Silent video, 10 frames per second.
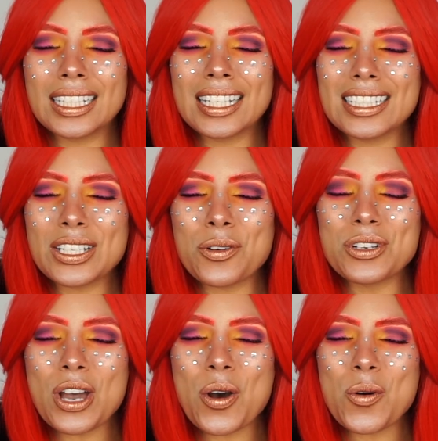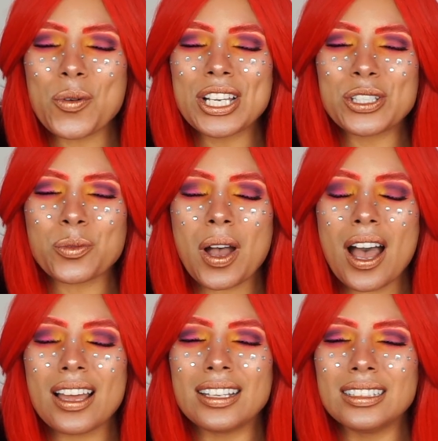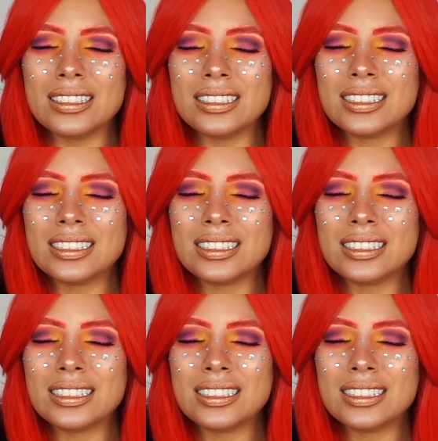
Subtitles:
I don't know which one.